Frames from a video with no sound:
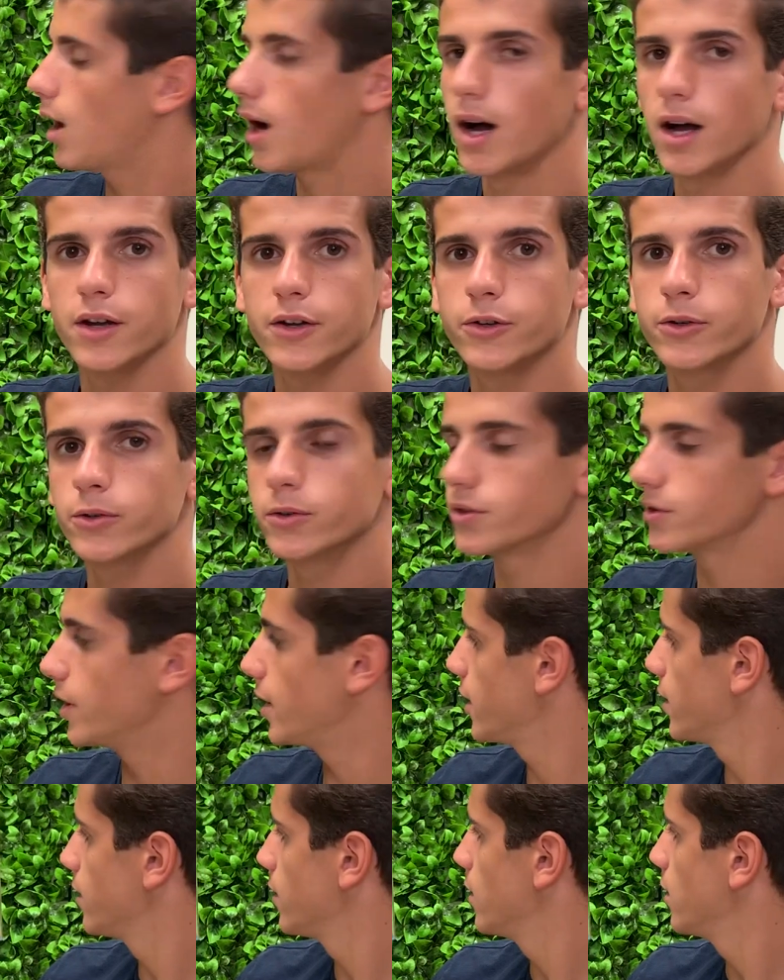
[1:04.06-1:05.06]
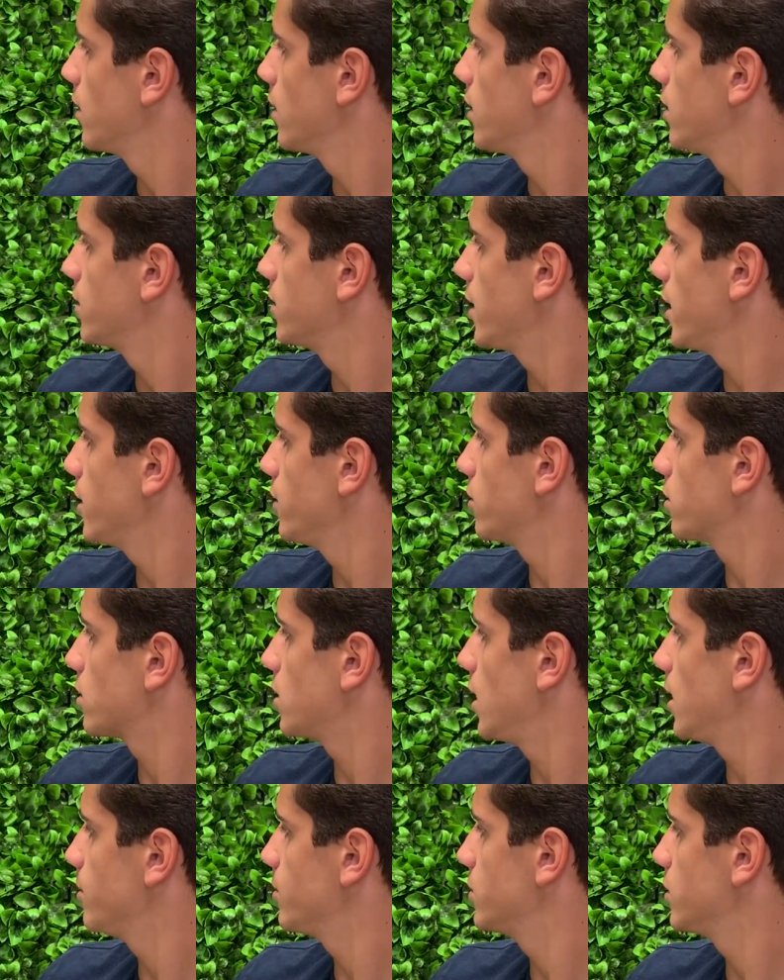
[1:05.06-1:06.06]
On Tuesday, Daniel
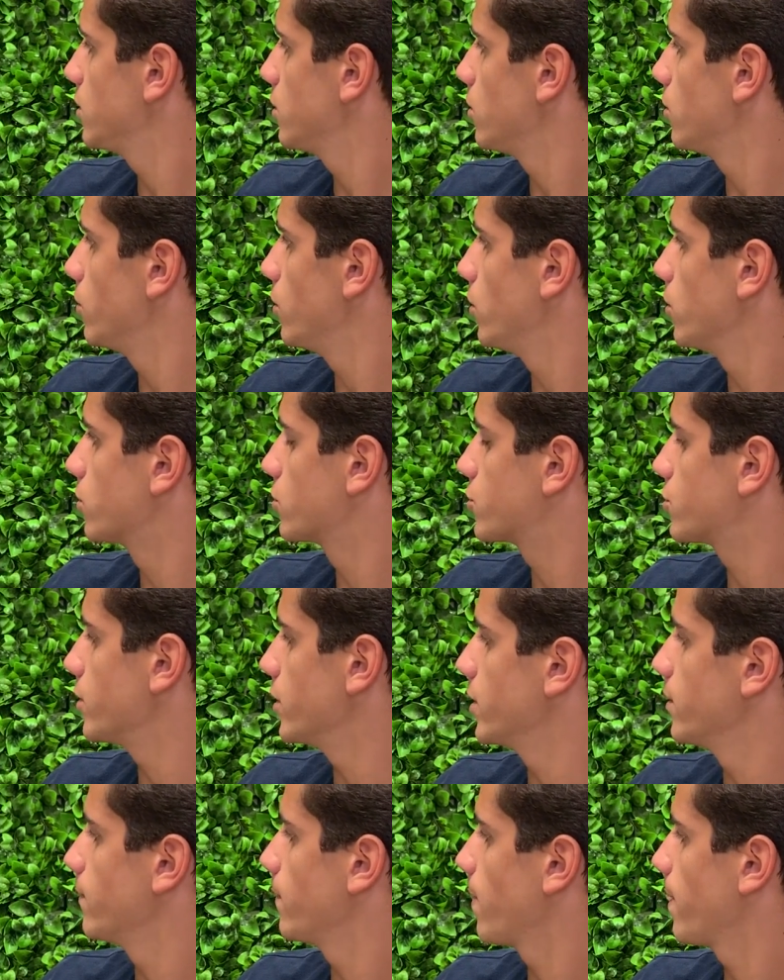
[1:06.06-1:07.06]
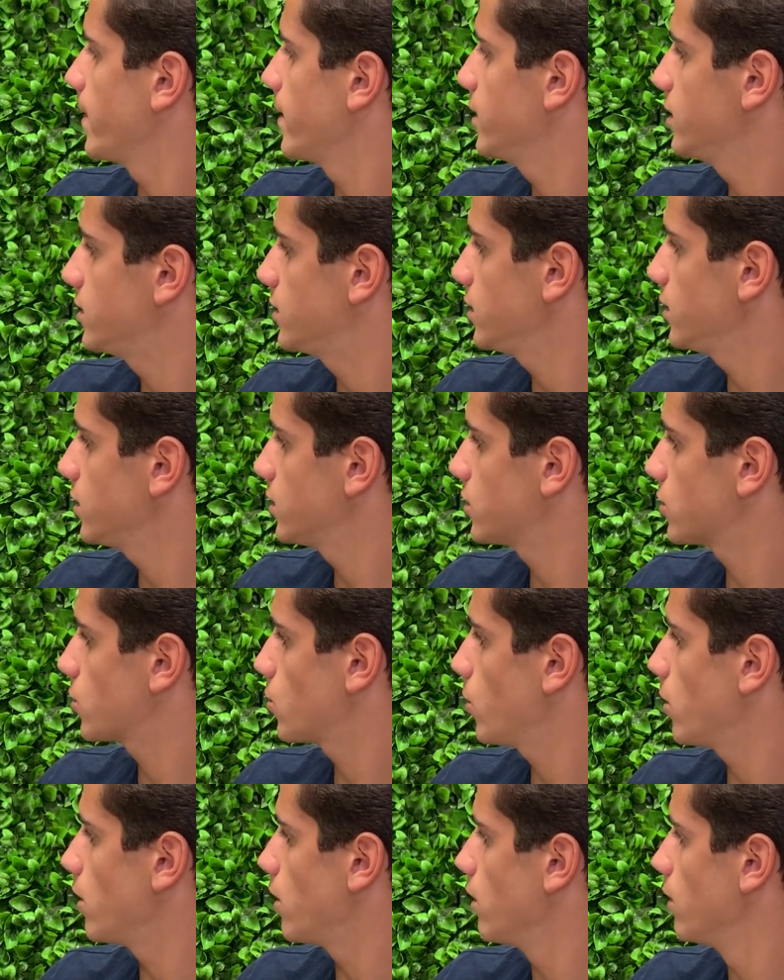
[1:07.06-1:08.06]
climbs the old oak tree. He sees
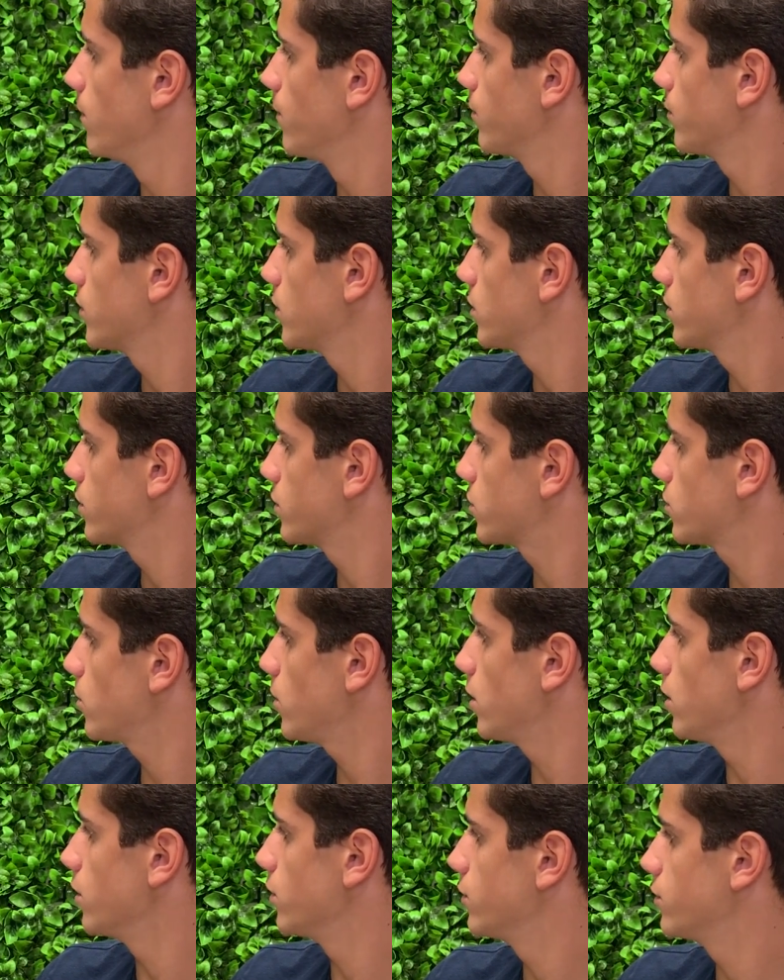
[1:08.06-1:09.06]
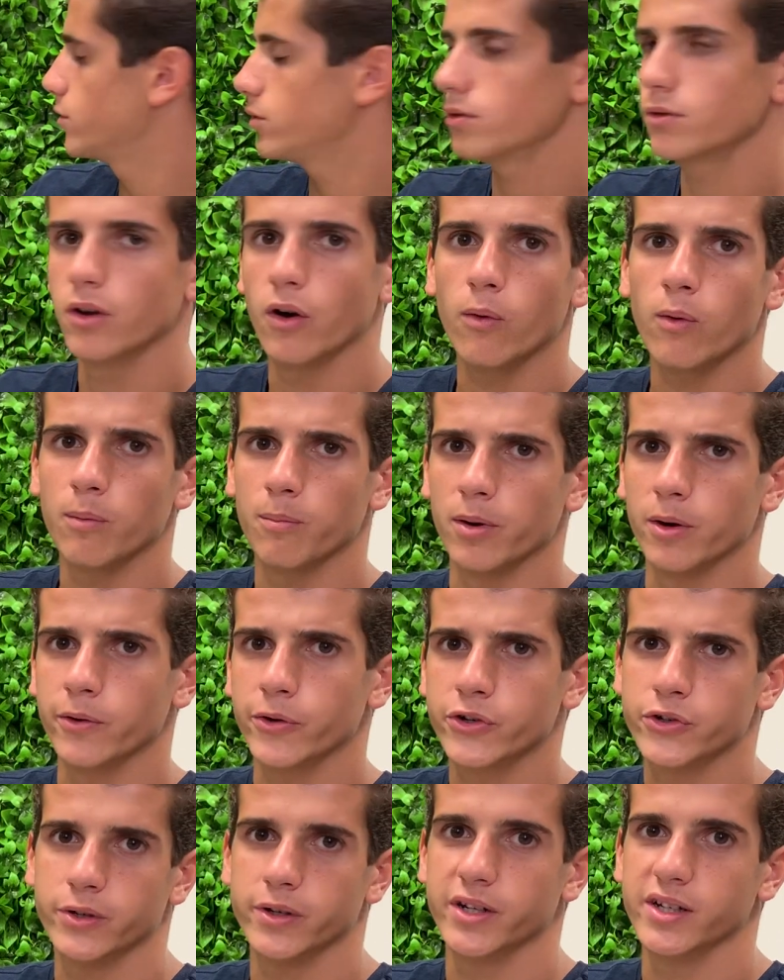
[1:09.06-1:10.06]
Squirrel. "Squirrel, do you know what
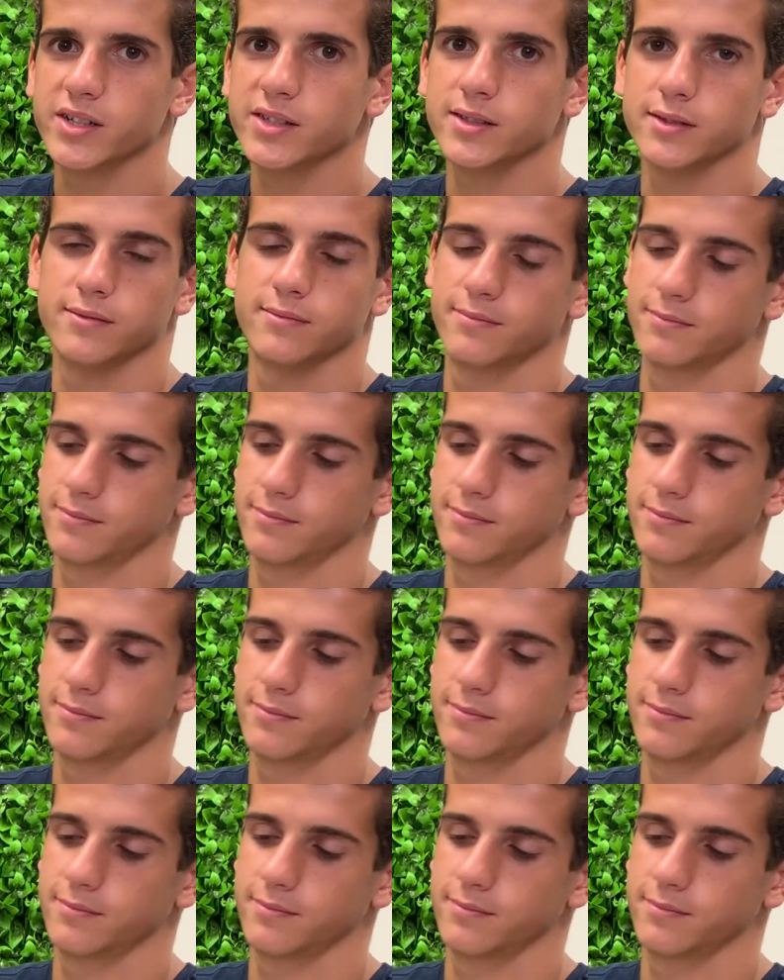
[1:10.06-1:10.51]
poetry is?"